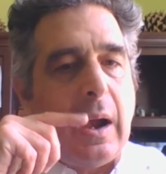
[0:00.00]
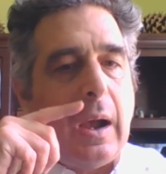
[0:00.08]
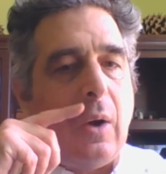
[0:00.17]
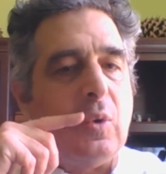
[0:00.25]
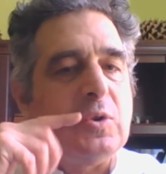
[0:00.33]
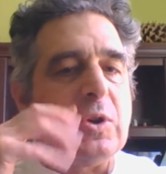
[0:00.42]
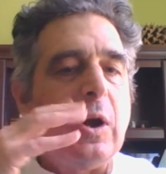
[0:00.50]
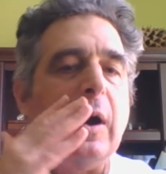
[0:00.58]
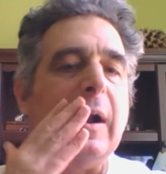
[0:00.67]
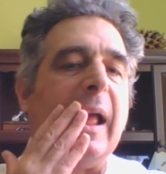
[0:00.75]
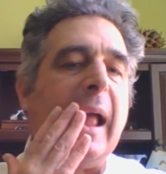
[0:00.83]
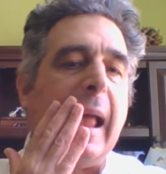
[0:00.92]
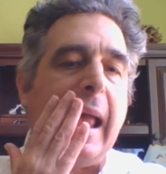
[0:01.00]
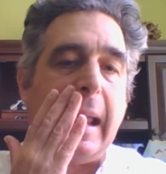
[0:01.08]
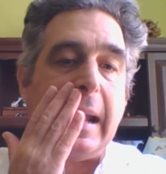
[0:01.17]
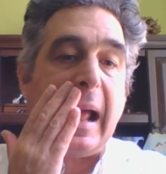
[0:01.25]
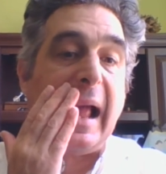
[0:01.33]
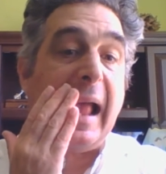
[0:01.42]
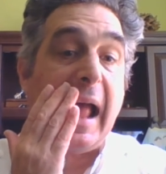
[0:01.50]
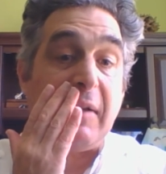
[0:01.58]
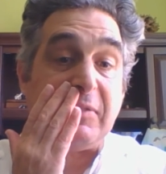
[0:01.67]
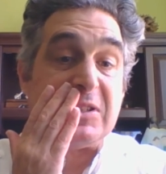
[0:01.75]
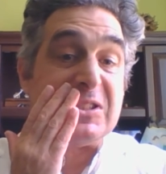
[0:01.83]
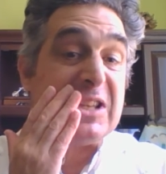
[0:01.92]
was hard. And I
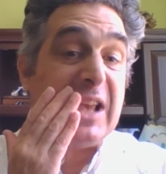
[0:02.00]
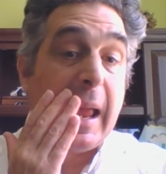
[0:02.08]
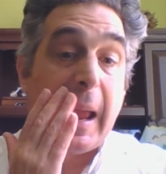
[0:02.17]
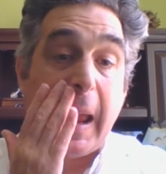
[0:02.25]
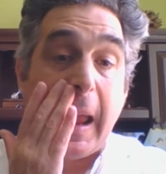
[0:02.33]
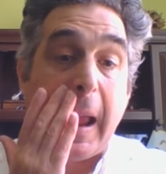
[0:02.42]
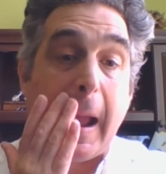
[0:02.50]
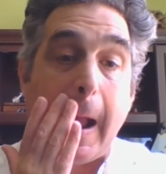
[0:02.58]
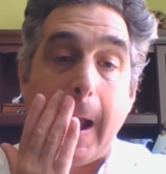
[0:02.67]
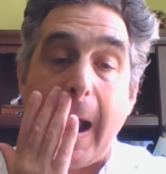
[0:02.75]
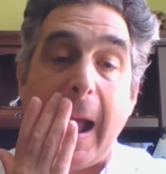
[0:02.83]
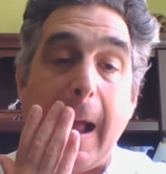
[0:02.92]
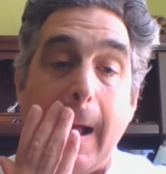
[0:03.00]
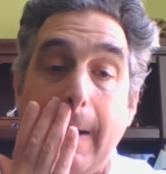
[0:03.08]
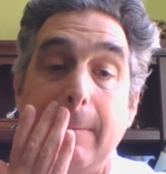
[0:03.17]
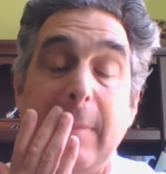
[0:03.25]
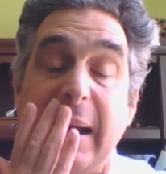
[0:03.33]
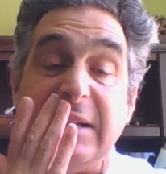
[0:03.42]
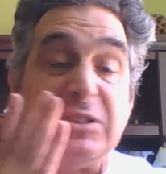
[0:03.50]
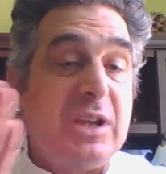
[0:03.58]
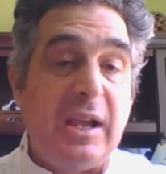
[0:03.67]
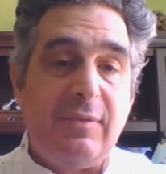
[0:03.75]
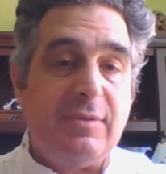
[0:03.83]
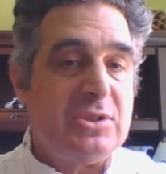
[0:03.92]
have to say, my
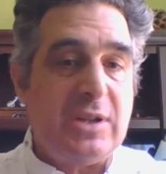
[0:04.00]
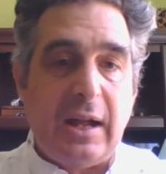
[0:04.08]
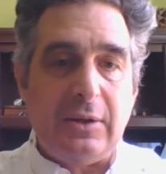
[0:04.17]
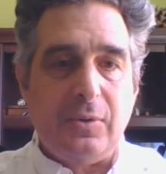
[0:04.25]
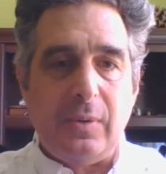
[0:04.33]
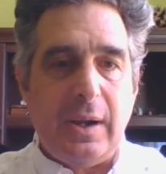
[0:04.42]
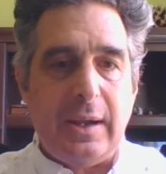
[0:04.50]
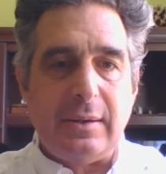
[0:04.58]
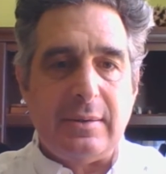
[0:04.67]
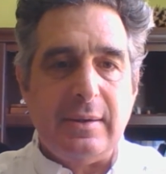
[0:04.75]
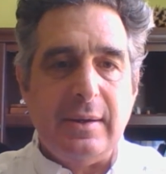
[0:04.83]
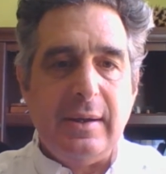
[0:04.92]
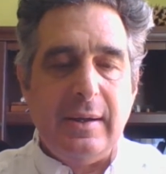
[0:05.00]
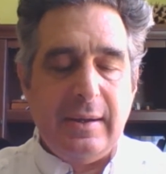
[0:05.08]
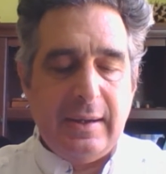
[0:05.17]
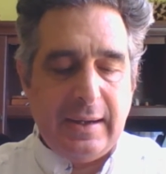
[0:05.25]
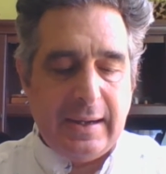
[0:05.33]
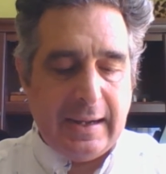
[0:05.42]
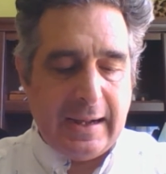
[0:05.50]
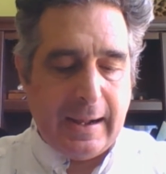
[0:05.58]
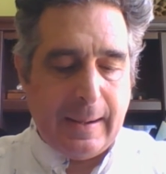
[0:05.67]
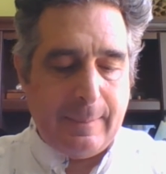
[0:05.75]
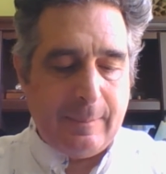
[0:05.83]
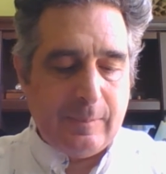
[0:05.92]
shave is not great.
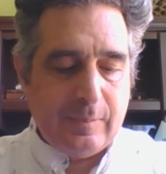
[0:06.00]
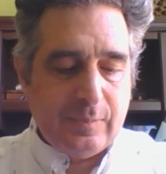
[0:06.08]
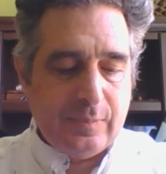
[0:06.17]
Um,